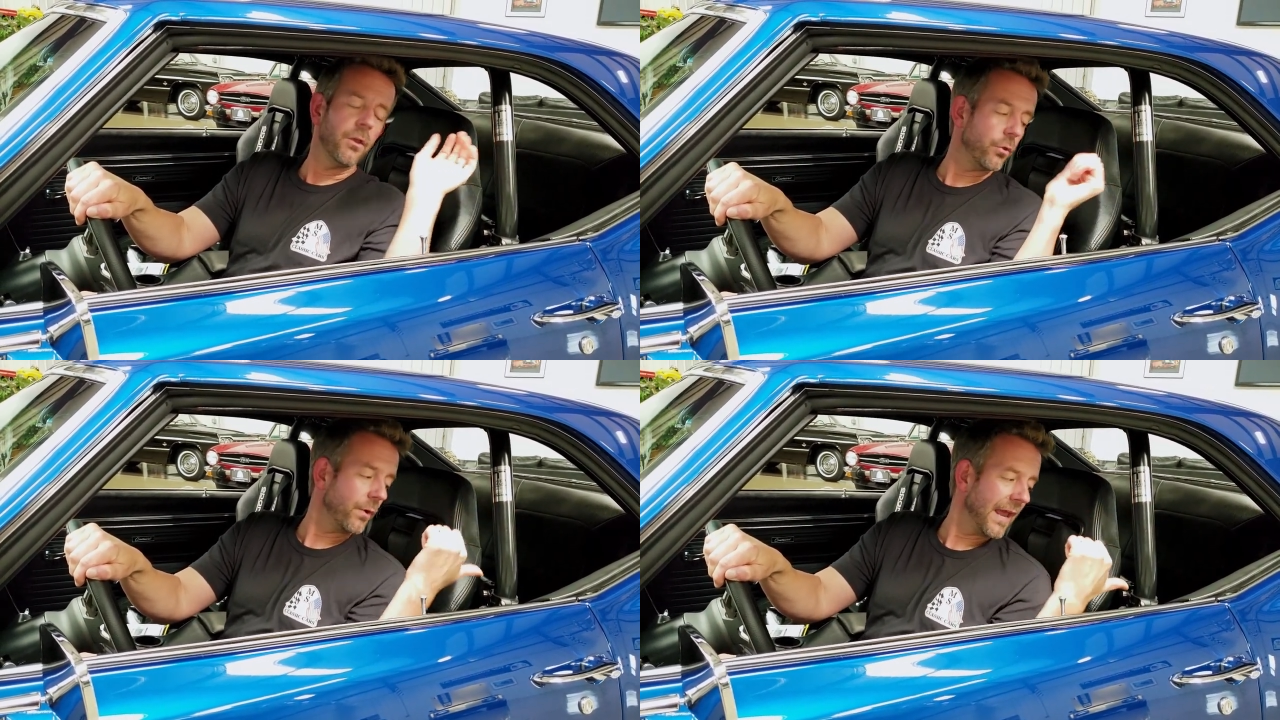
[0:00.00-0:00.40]

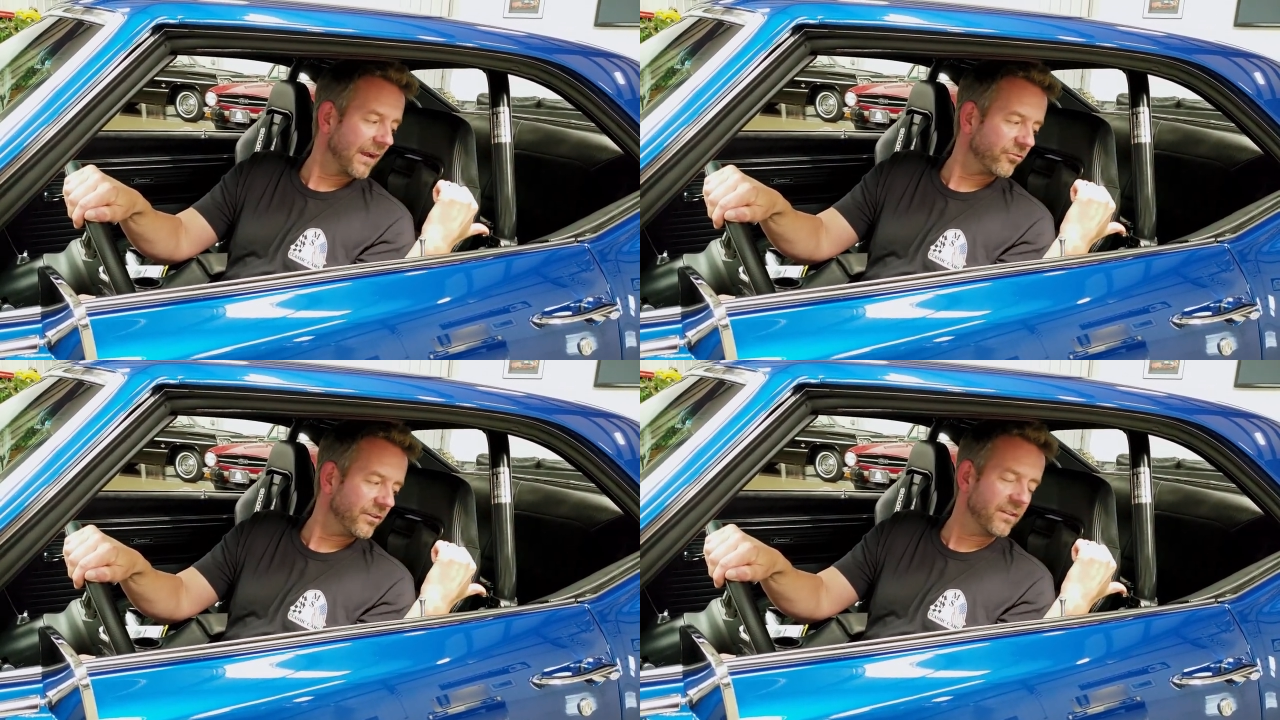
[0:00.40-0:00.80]
You can
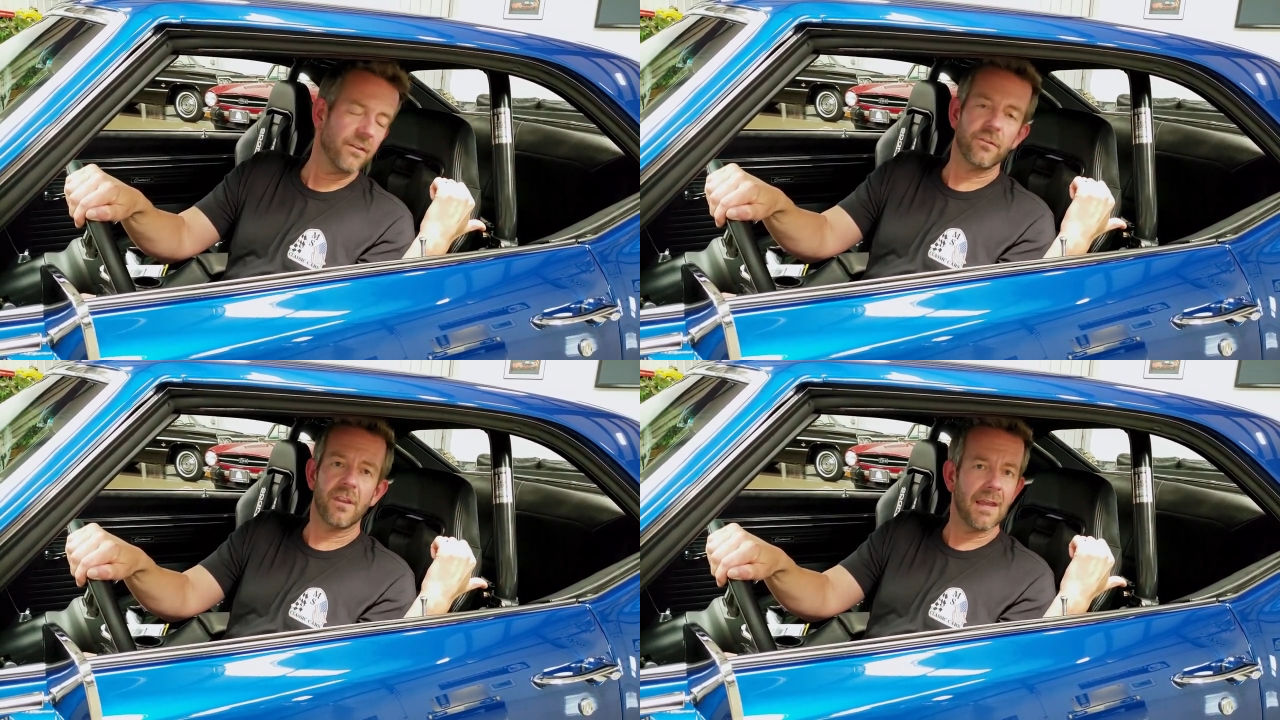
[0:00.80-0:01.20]
actually
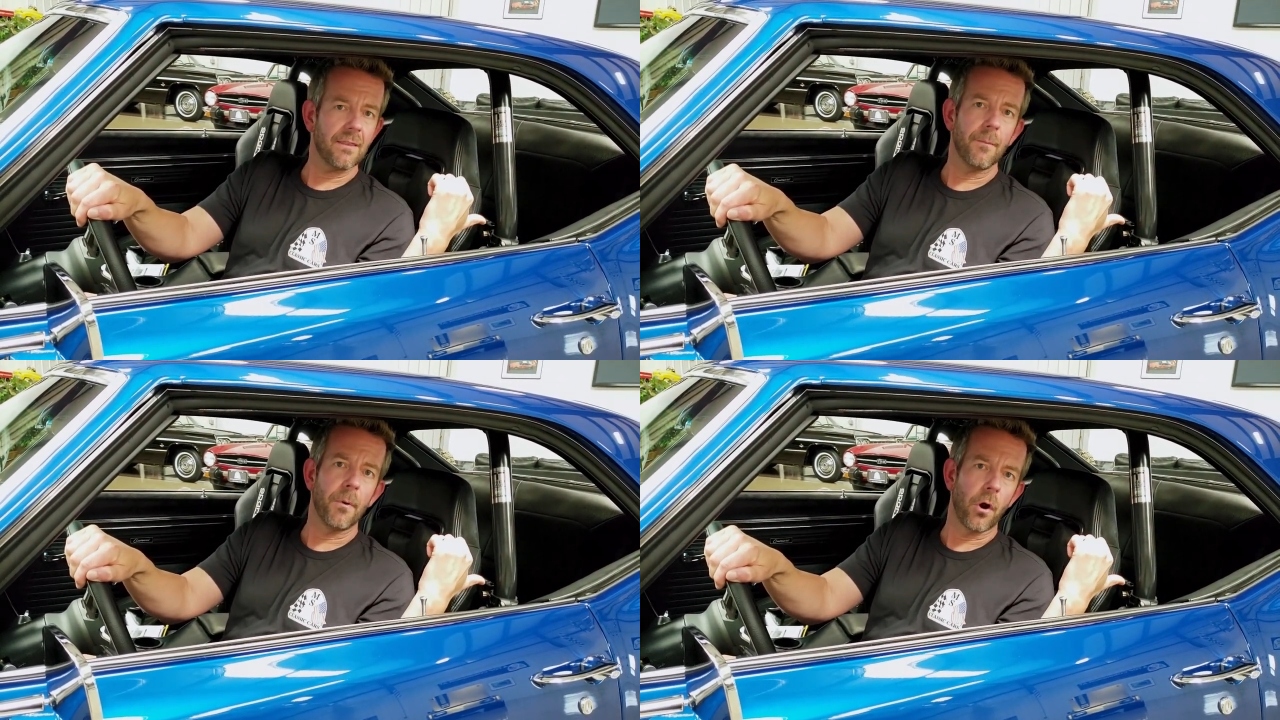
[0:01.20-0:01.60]

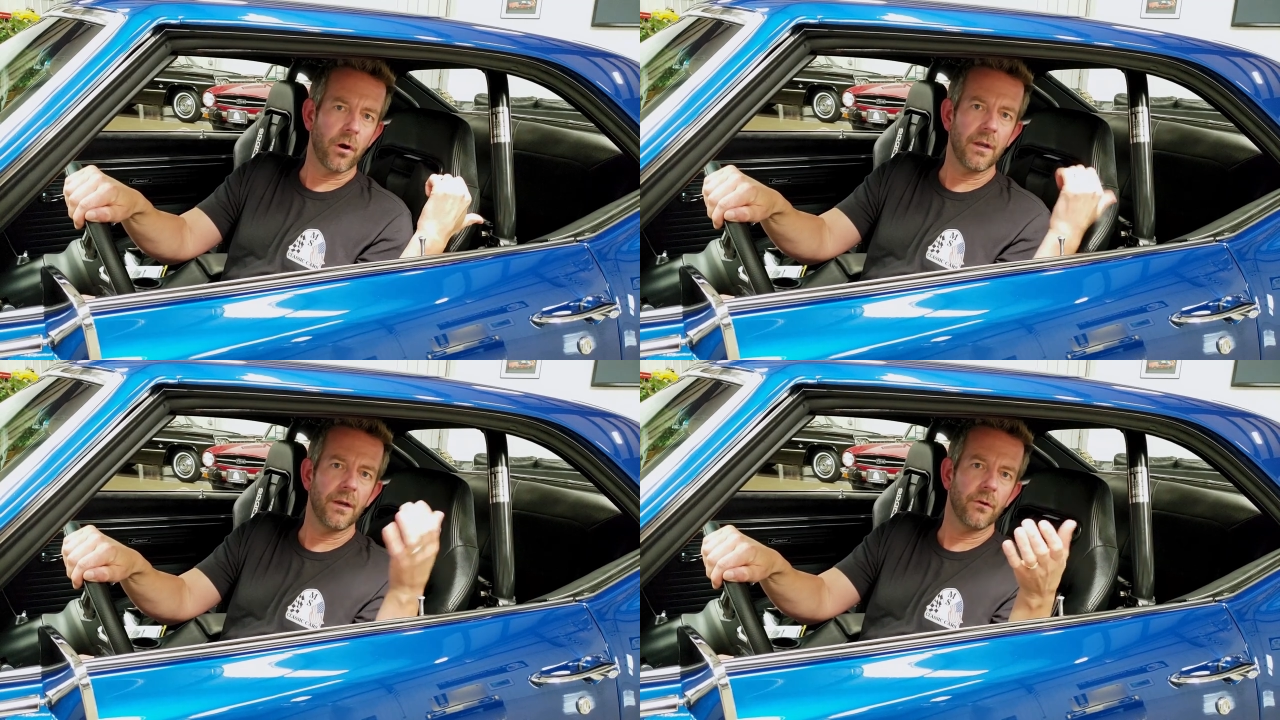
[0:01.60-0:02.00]
disconnect the
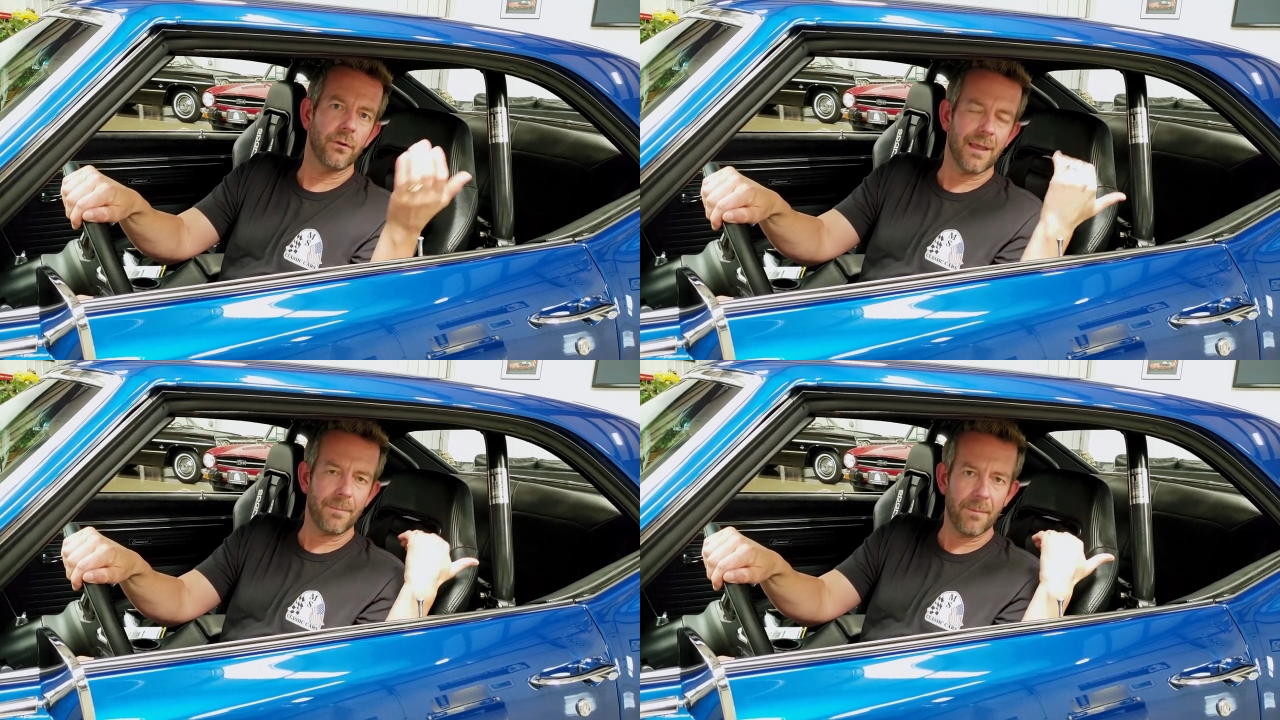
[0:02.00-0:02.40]
bar here to
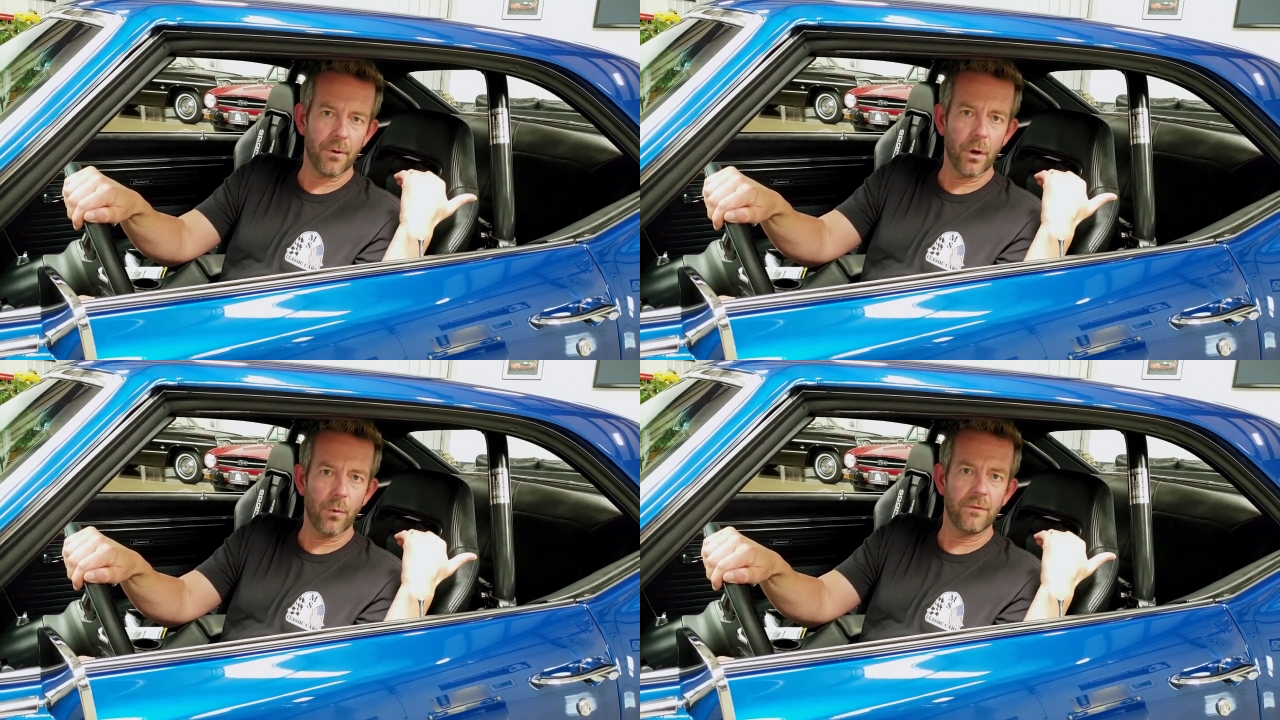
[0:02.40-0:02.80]
let
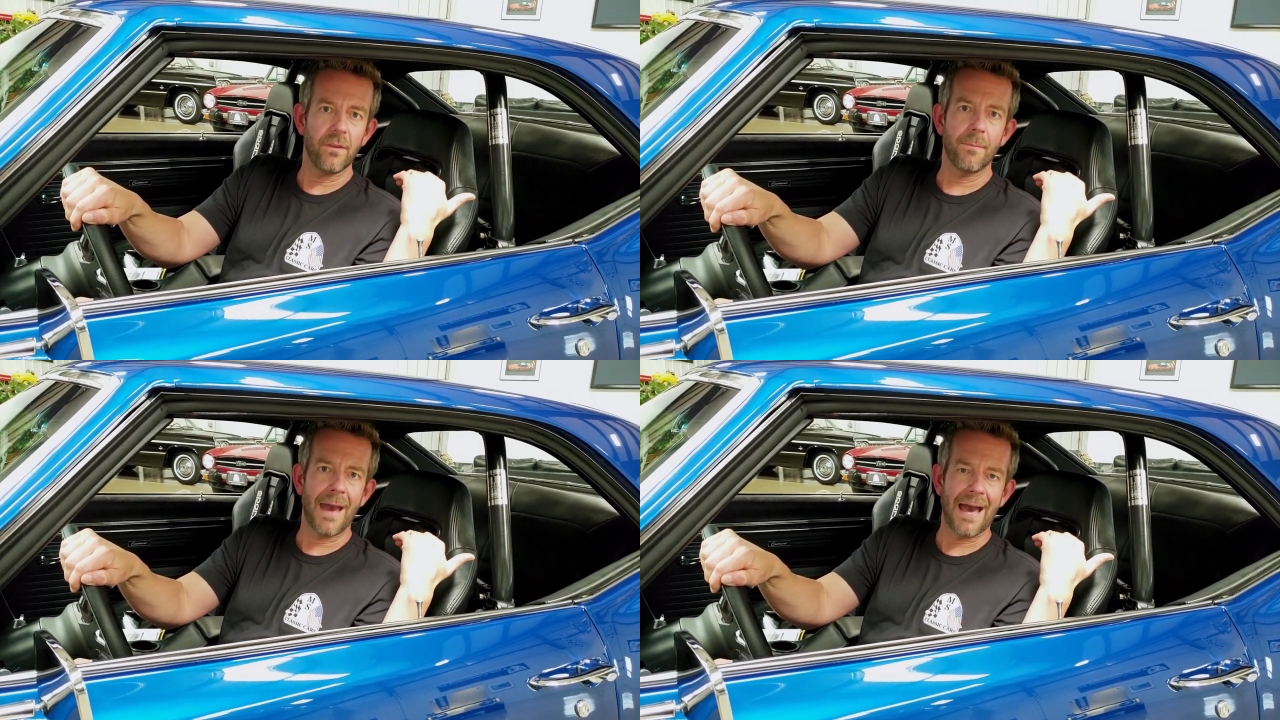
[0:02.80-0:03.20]
people go
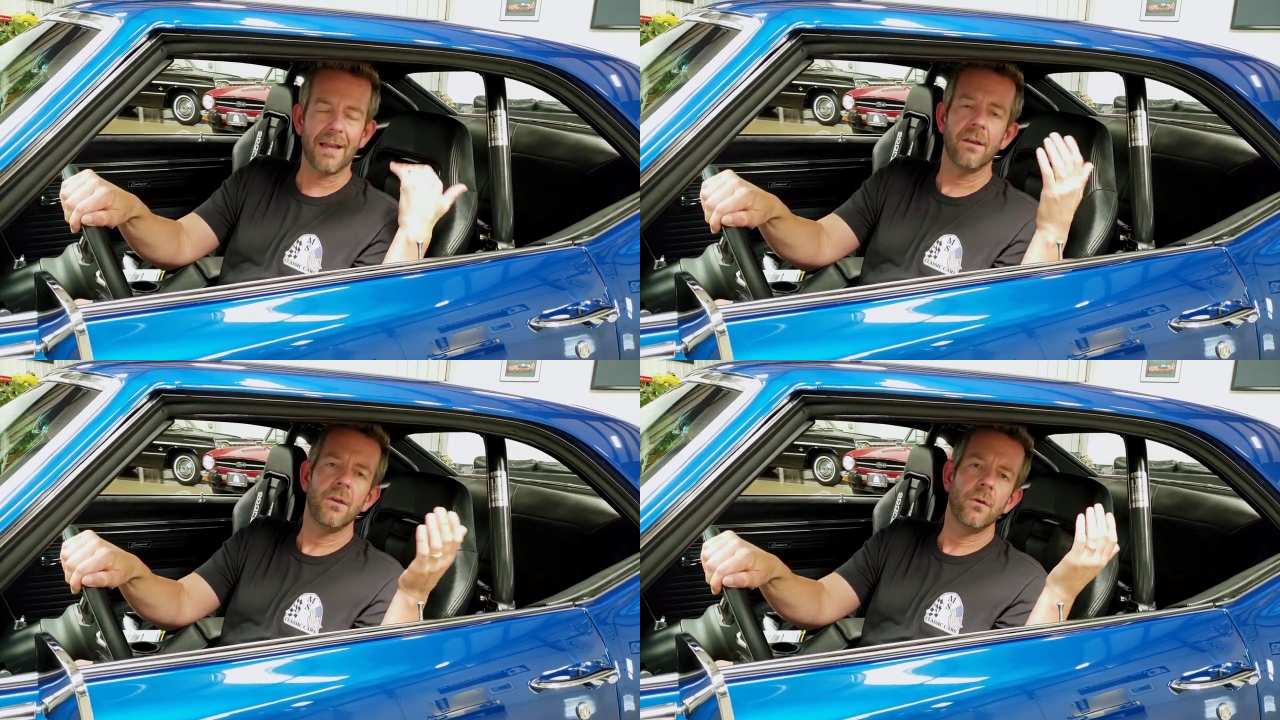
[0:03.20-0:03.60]
into the back,